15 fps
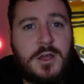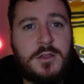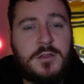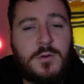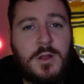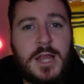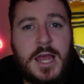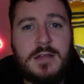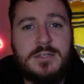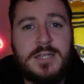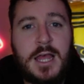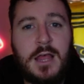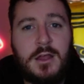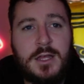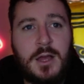allow
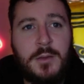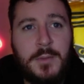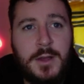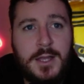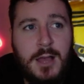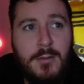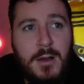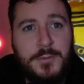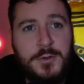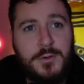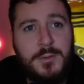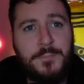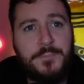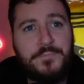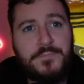Taylor to come up to
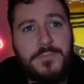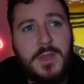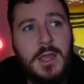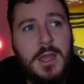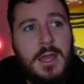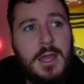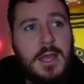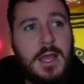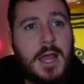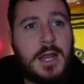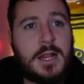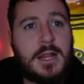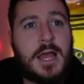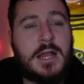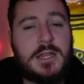him. It
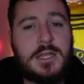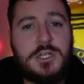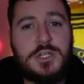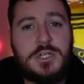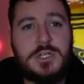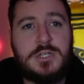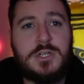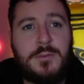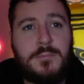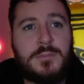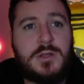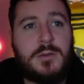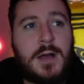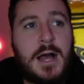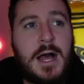allowed Lynchy to
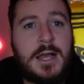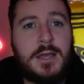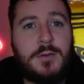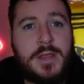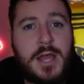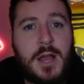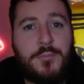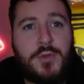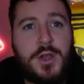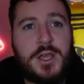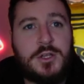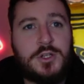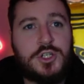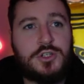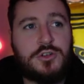mark it without breaking
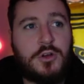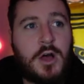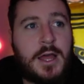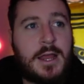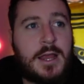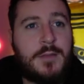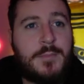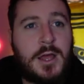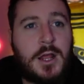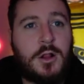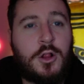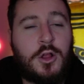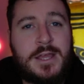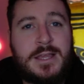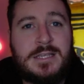stride, and it made it a
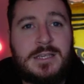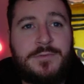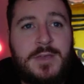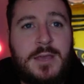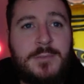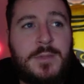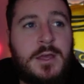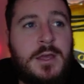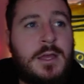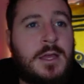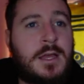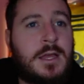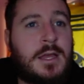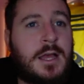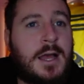lot easier for him.
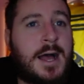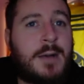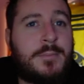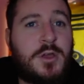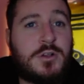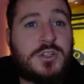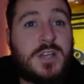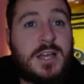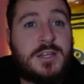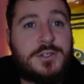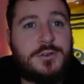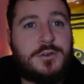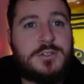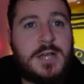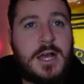He also had
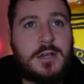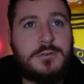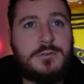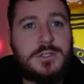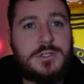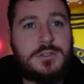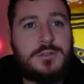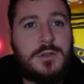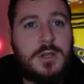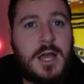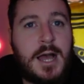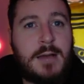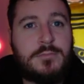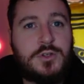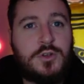2 tackles,
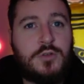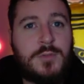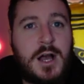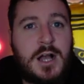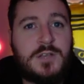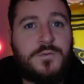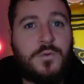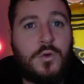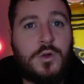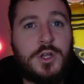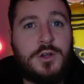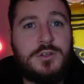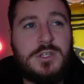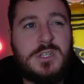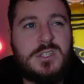2 marks, 4
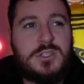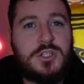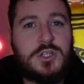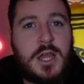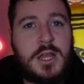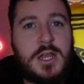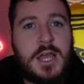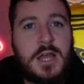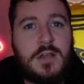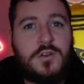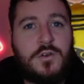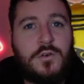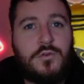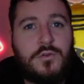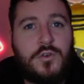clearances, and he had
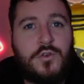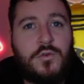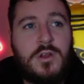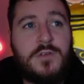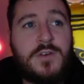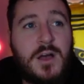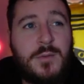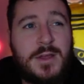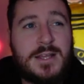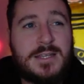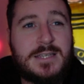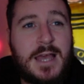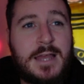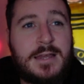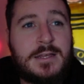225 metres gained.